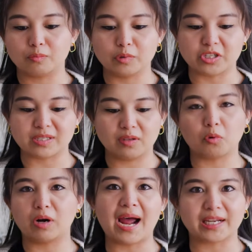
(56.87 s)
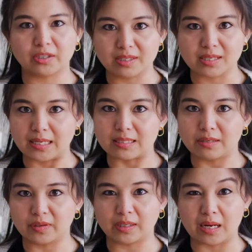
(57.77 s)
which is the more accurate
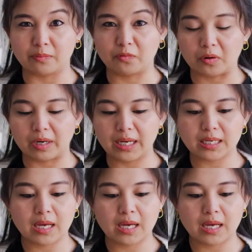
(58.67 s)
scientific name for it.